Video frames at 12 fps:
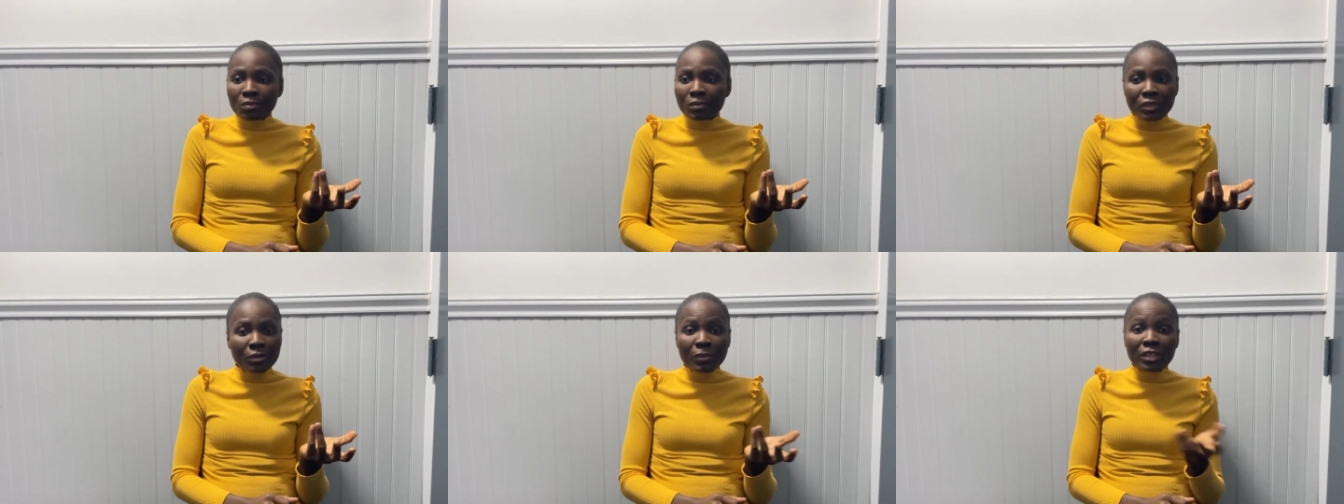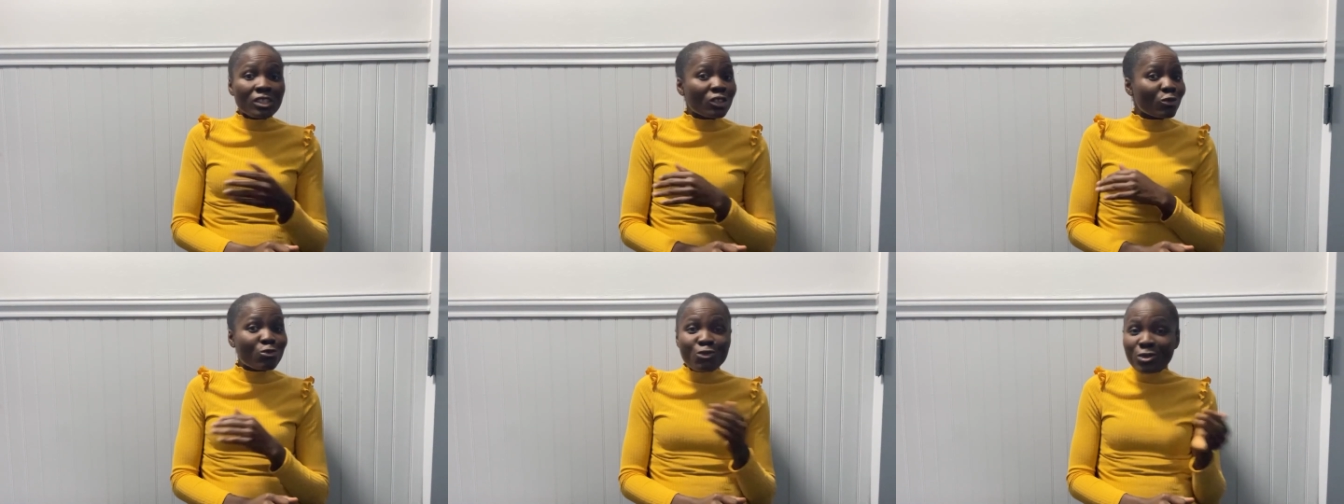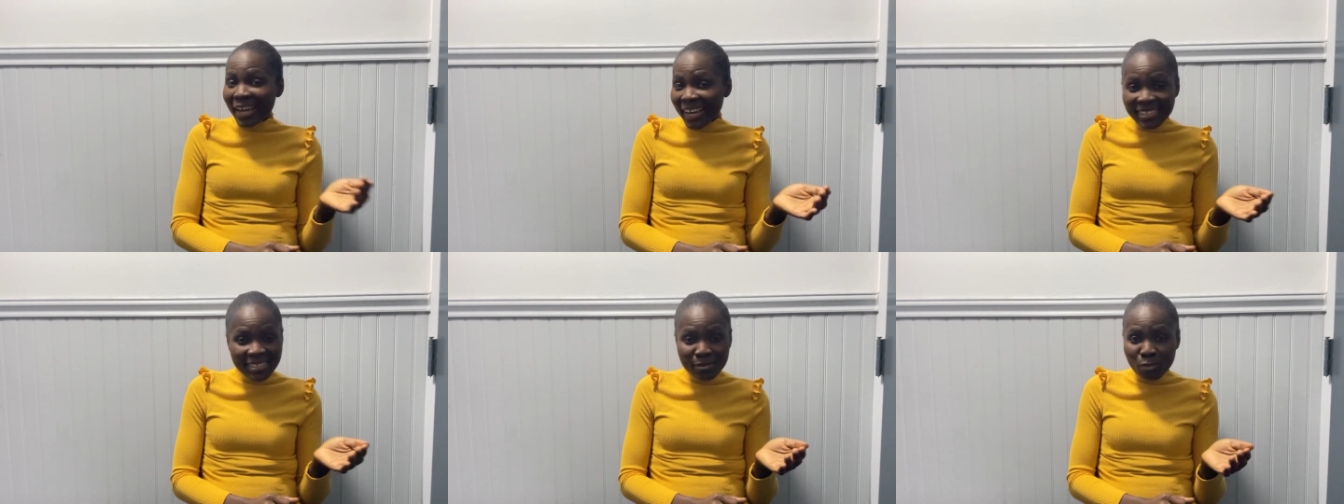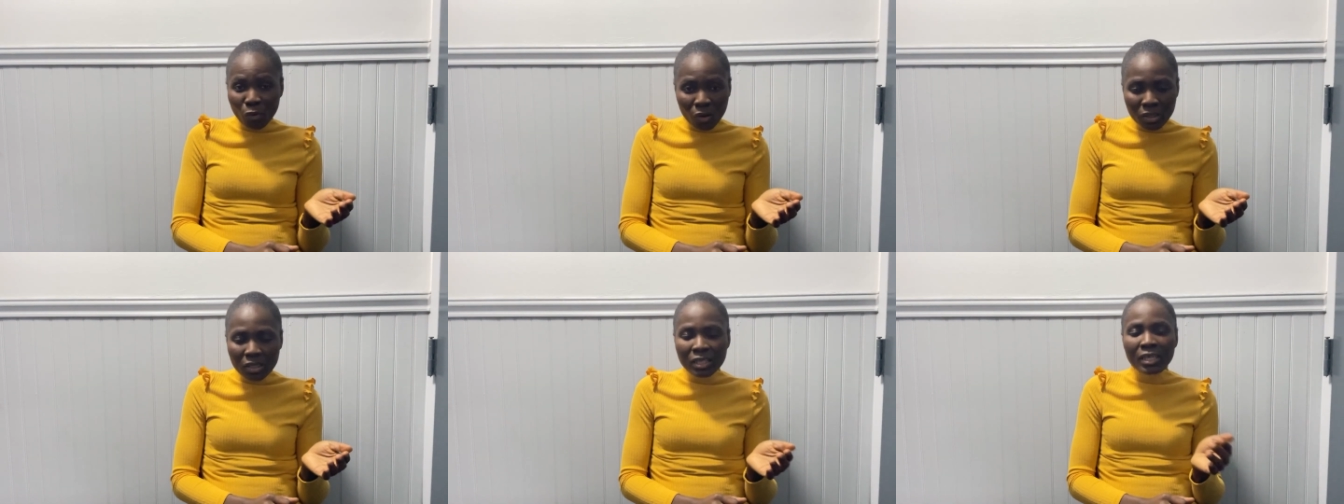depending on who earns
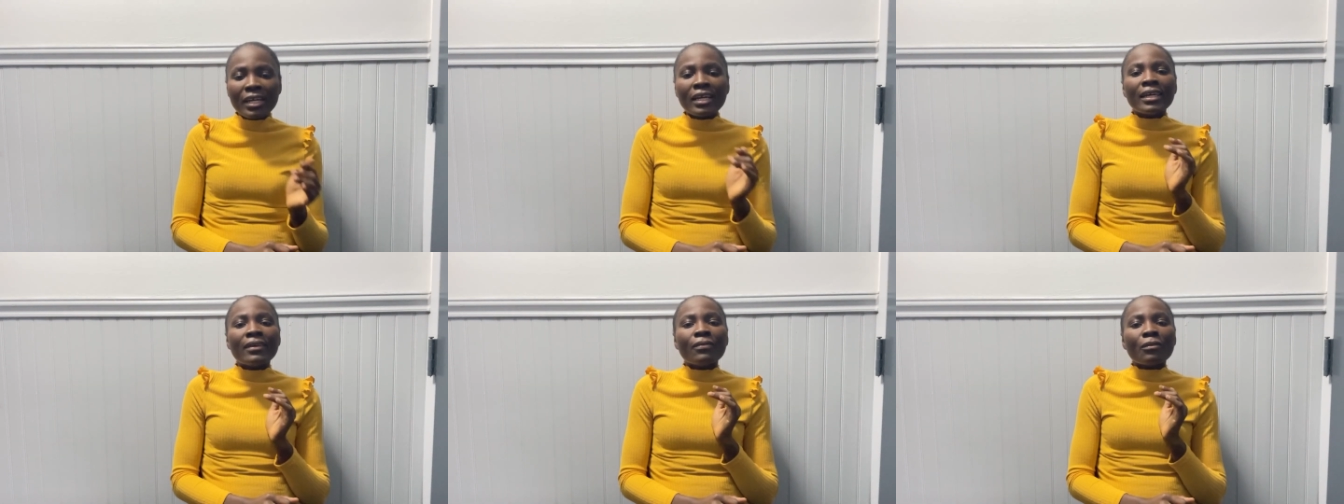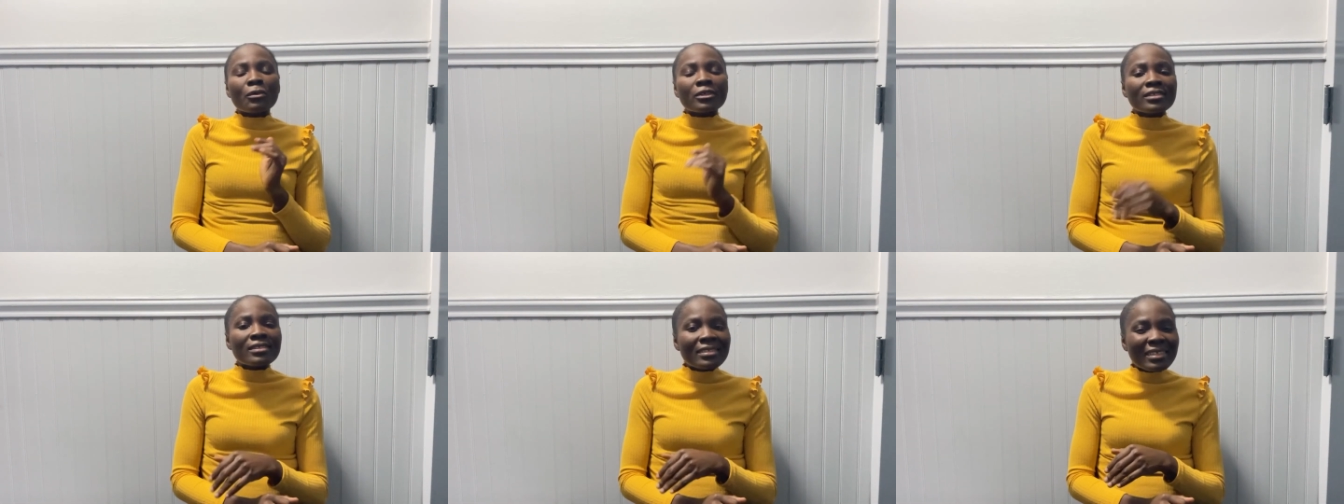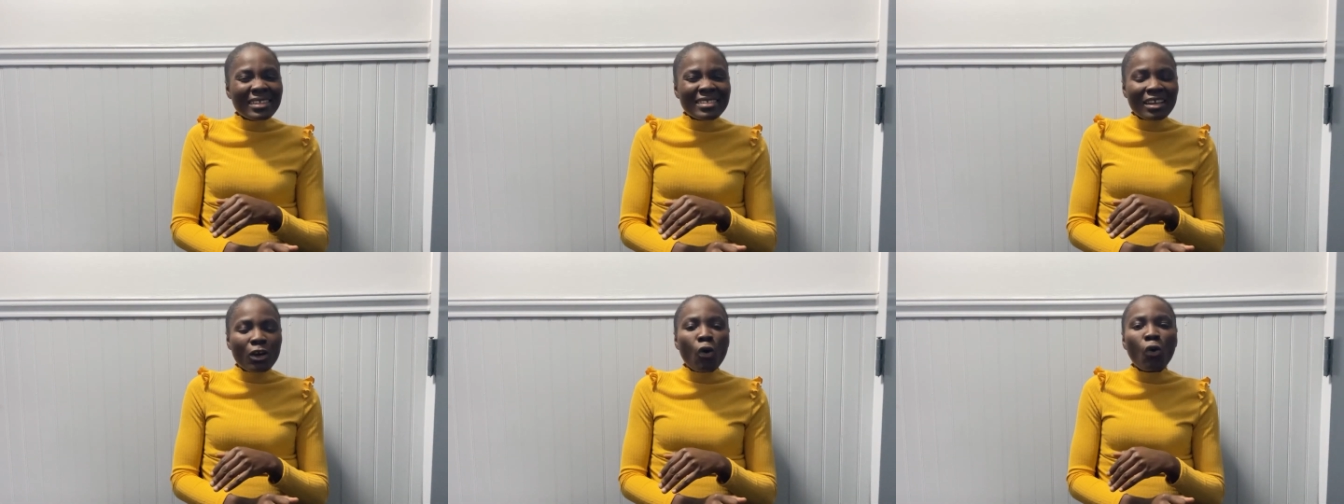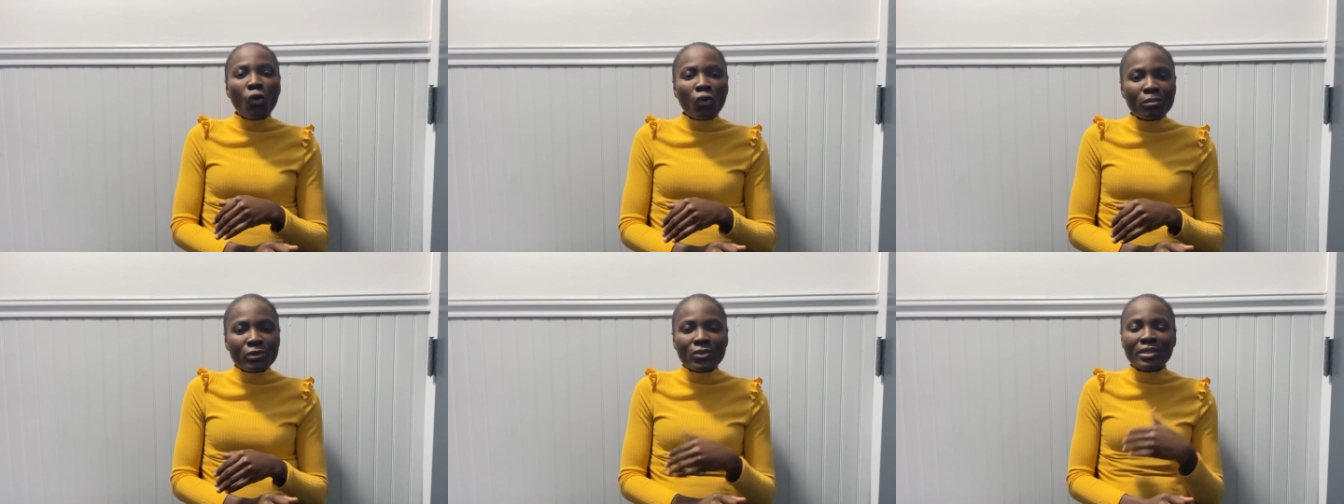more, the person stays at
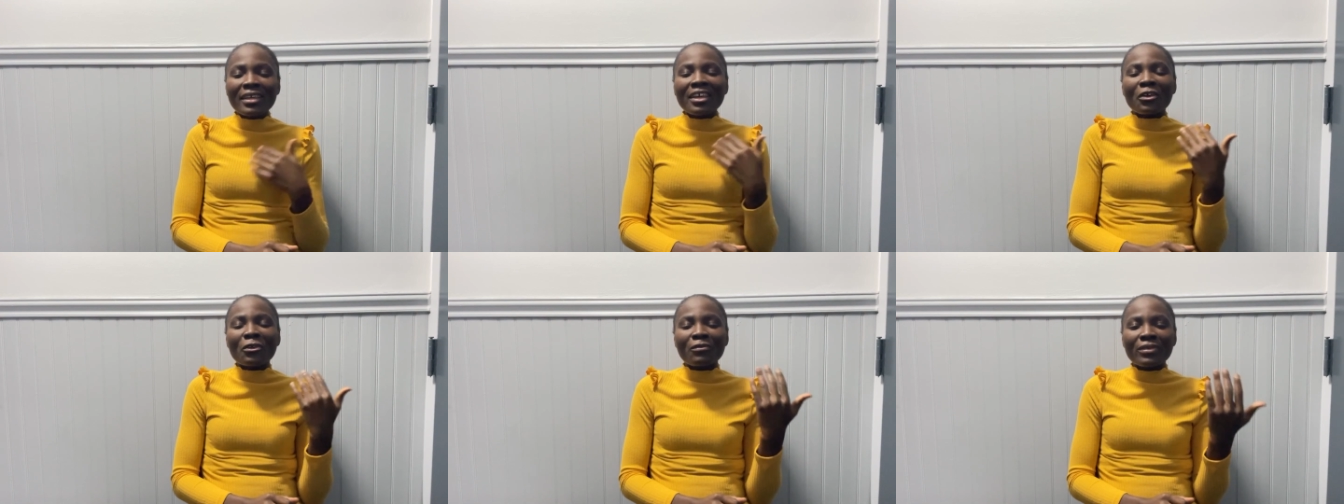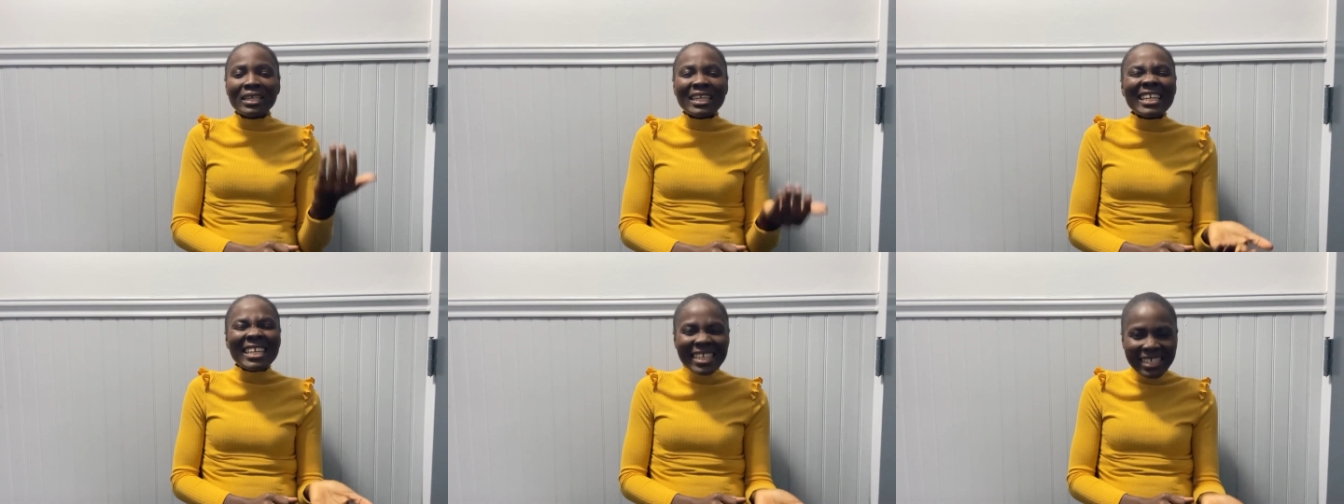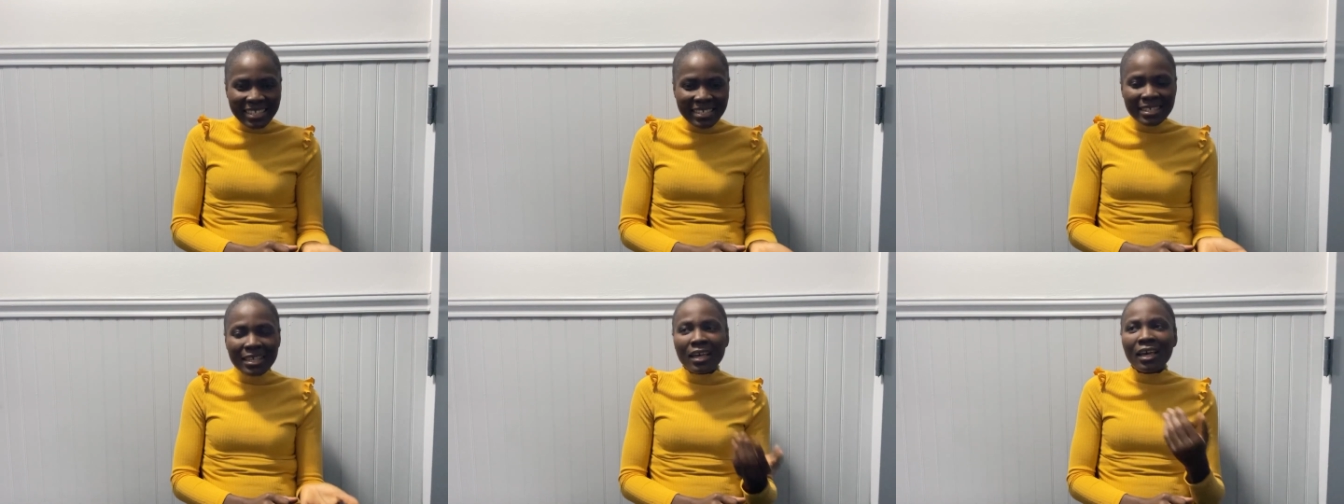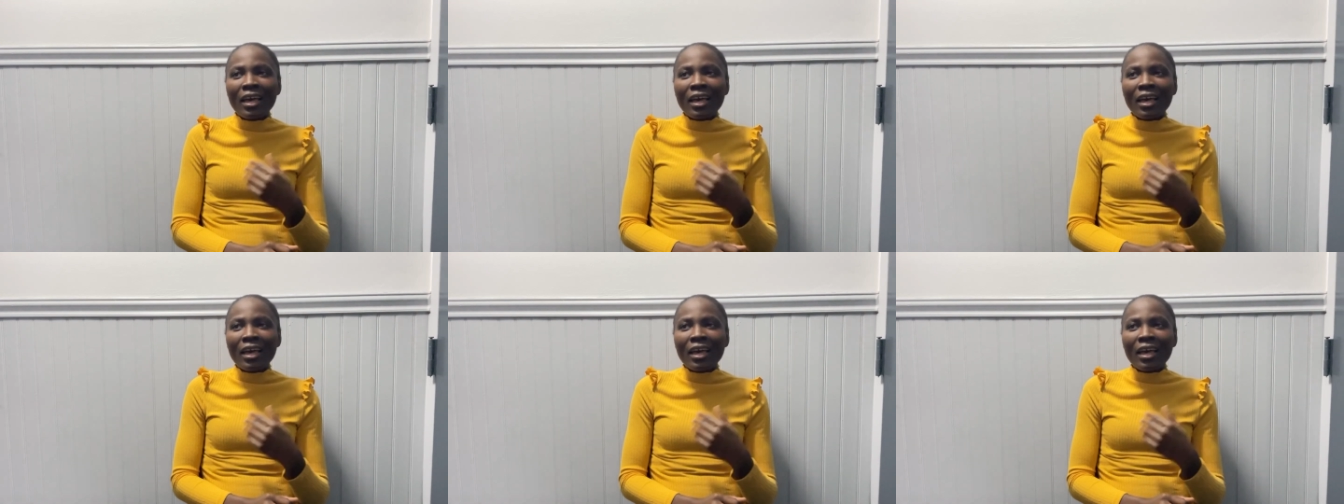home to take care of the kids.